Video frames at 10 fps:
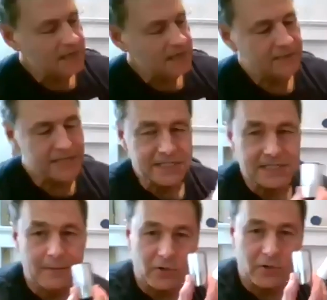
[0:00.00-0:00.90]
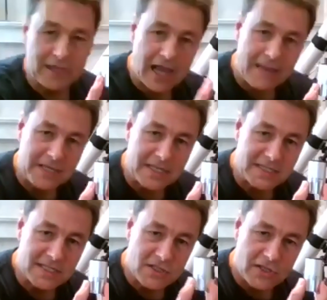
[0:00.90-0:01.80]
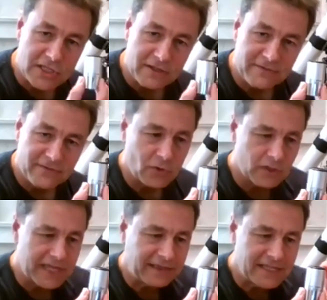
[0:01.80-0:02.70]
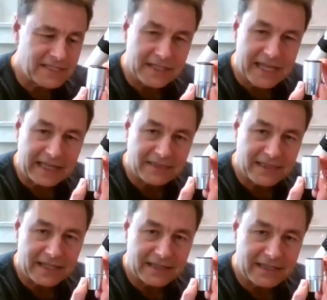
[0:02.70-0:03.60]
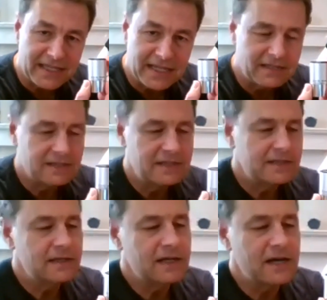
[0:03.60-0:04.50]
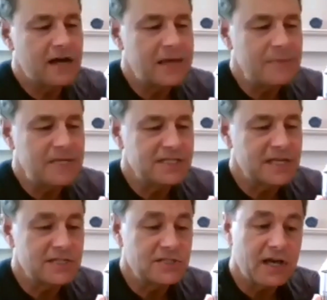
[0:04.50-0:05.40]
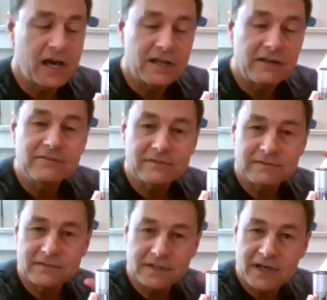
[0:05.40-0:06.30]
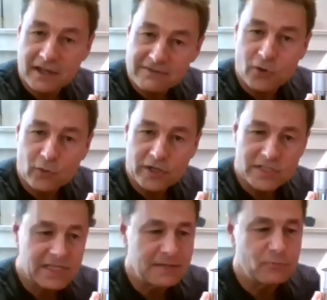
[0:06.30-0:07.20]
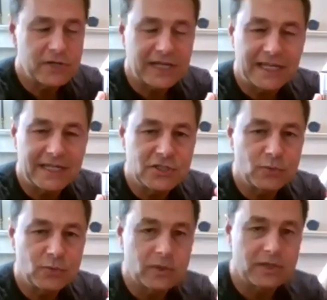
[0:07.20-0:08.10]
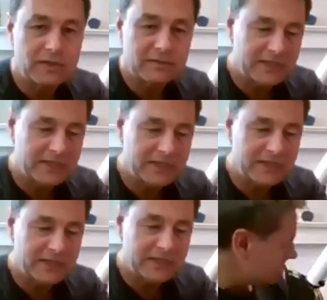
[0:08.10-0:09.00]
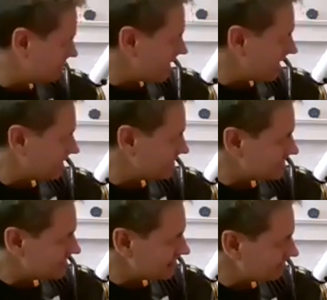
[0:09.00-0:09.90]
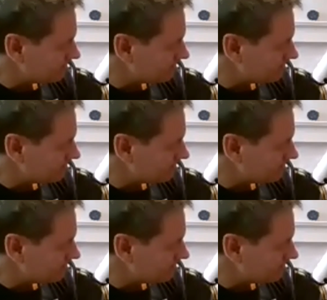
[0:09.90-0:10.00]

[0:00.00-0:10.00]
This number on the eyepiece is also the focal length. That's the length that the uh, eyepiece does to un, unfocus and bring it into, a, into an image that your eye can see.